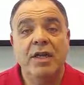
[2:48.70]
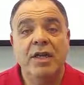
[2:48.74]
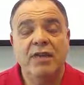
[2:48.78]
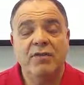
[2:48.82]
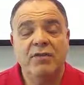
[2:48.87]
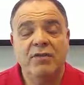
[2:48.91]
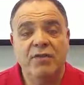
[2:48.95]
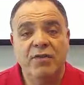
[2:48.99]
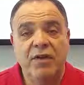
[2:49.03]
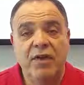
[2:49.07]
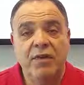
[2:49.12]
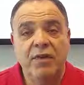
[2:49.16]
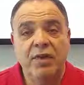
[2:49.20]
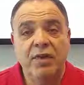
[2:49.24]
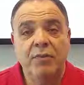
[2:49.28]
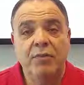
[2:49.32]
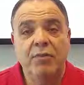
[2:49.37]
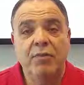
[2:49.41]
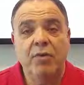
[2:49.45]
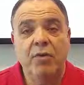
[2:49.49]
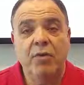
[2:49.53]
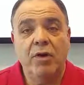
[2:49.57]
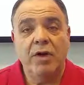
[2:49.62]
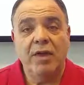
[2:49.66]
It's very
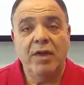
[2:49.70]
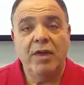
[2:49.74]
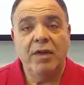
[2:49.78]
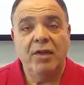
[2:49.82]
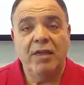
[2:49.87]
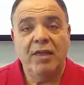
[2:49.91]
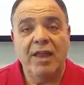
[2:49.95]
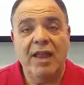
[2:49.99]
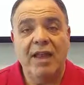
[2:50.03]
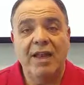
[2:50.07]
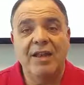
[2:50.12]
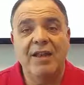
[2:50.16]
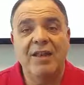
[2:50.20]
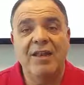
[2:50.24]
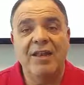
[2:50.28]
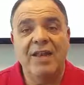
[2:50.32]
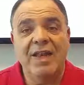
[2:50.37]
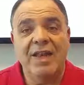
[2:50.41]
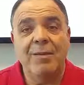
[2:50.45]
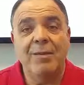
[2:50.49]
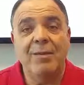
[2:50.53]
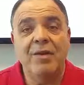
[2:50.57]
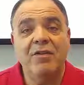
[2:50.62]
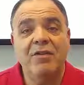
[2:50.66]
important that the
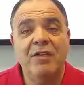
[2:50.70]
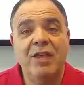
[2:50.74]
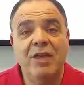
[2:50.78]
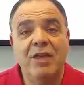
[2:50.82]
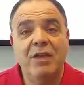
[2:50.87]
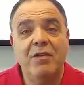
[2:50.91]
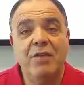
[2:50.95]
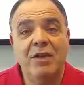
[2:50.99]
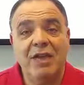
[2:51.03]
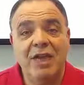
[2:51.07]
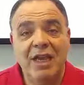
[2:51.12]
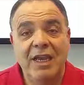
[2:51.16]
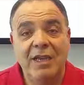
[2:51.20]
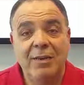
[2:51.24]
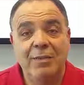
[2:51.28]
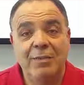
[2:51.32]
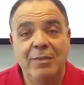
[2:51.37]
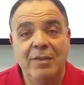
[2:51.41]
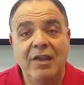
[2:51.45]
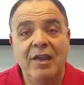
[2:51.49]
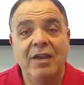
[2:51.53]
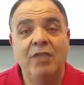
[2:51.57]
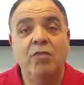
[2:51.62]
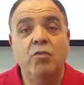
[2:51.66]
image that you keep
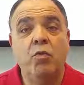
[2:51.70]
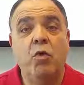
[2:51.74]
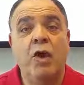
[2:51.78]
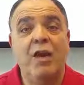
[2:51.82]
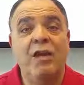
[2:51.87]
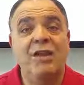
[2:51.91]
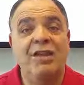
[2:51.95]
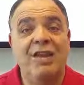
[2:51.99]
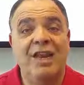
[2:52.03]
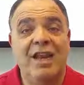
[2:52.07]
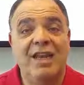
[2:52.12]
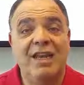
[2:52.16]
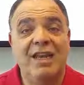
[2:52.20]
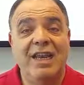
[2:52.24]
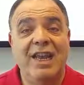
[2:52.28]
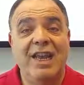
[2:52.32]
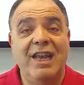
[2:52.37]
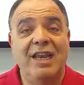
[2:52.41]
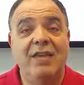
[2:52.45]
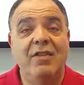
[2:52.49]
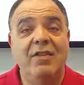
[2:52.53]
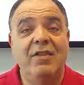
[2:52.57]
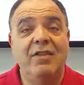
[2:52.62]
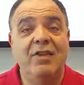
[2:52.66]
is one
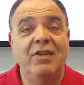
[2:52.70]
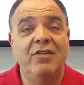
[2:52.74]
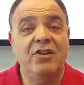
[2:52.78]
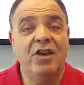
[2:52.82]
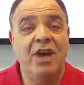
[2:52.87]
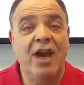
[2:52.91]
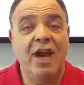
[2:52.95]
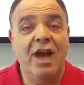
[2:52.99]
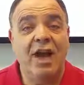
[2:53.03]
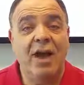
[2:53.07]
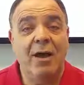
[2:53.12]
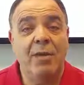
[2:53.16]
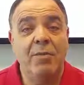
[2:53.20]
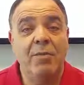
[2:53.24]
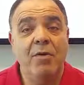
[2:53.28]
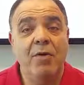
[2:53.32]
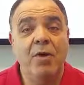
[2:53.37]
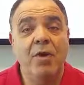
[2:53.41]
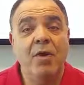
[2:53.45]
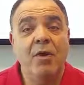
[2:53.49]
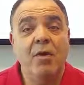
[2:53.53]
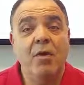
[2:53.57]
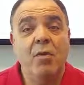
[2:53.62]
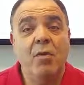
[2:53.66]
dedicated to the job
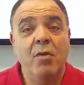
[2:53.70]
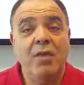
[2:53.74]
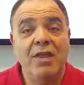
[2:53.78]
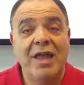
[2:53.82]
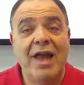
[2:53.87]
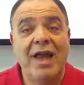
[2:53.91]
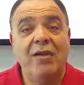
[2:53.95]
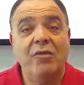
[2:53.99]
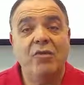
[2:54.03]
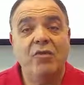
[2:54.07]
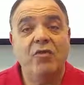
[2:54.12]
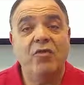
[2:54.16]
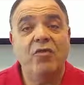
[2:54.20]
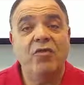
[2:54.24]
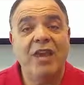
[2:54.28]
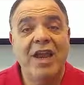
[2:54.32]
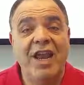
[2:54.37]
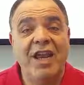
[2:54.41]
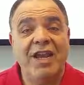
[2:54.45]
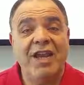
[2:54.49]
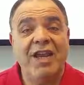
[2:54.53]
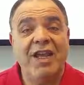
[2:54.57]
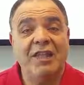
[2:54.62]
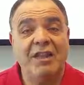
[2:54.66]
without
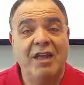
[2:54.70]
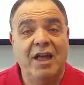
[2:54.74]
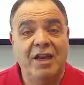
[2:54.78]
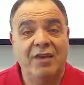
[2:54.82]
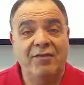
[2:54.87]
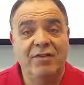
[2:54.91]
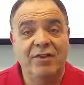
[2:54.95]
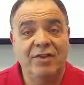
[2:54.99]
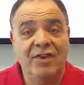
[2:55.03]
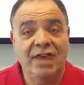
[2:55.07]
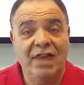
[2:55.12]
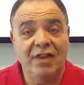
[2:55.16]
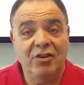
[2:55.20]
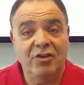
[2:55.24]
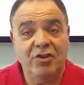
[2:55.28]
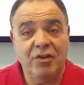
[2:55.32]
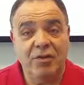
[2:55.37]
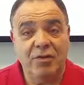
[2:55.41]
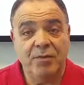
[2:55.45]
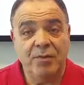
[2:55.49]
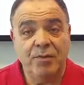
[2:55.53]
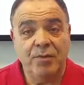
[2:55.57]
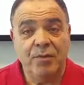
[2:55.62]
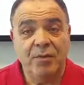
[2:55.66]
creating a lot of
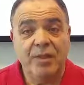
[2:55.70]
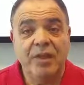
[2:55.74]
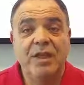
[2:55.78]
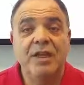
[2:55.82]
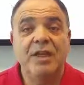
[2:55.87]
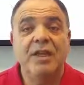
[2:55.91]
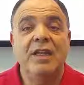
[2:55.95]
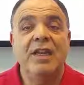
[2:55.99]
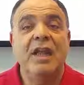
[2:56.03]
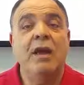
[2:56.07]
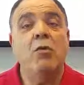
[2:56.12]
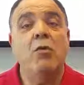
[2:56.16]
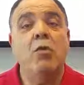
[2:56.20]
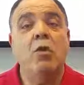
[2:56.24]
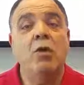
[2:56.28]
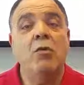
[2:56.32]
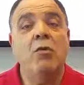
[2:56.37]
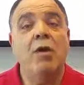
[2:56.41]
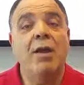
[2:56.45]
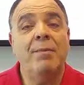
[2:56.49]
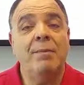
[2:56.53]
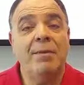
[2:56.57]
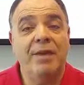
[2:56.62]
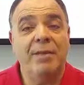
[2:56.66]
attention. Now, what
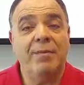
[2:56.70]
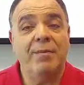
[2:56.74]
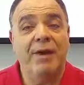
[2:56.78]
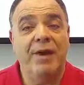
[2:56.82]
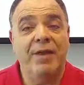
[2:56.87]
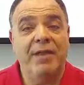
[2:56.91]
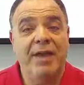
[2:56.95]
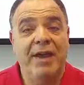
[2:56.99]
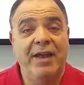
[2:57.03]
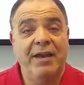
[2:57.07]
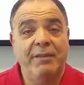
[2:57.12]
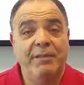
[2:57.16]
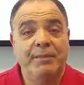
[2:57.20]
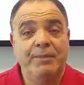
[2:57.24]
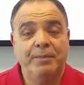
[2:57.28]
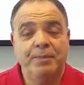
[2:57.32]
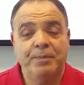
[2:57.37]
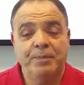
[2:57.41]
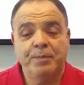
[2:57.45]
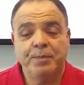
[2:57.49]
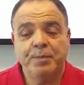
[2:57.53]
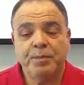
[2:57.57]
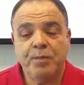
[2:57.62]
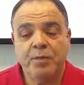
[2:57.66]
do I mean by that?
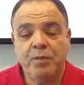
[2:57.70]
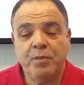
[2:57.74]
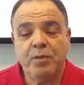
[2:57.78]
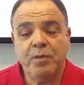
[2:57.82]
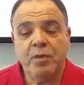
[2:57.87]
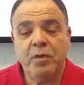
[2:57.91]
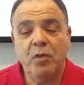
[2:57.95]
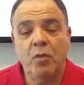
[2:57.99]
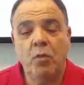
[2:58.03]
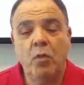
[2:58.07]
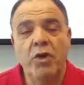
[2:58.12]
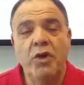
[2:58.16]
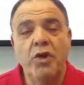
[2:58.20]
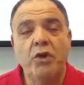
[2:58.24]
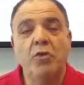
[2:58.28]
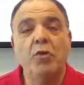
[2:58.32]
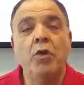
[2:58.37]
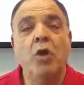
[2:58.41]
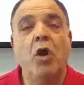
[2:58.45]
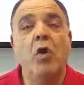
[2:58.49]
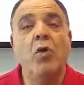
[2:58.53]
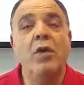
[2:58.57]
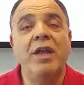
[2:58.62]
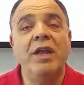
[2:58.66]
When you
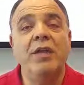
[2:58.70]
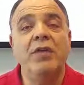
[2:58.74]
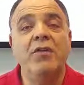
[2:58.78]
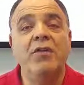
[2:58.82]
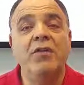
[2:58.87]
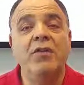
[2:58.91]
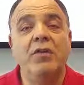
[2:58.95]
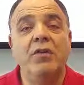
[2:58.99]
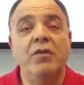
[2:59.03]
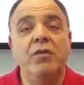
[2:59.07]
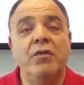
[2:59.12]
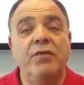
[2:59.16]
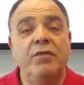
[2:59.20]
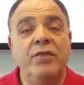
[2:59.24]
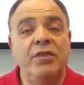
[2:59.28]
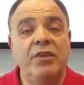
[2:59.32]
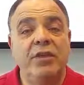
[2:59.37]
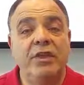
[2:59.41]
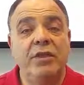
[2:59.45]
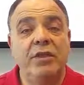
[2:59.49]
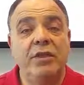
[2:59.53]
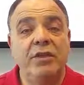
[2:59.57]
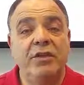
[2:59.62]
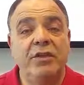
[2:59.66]
go into a
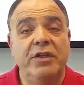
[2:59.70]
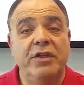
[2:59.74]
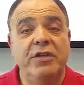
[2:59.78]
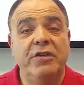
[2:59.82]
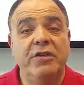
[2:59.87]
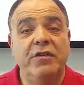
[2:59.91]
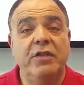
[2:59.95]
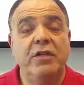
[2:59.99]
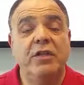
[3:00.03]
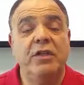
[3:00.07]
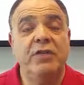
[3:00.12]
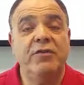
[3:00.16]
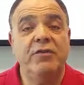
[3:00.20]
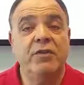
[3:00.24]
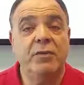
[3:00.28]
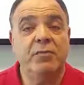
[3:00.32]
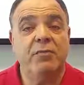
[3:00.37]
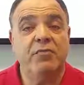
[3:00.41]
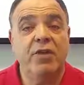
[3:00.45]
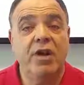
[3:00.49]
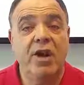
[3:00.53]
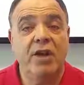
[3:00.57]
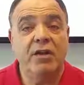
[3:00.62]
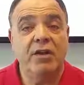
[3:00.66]
facility to deliver the
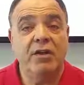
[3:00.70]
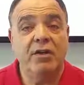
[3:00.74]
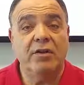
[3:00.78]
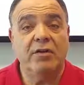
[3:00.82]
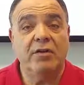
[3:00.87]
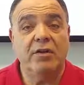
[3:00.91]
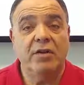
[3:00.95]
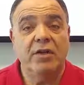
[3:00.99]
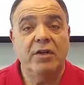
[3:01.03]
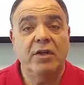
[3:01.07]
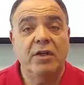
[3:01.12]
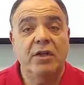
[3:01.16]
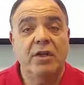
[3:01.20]
product,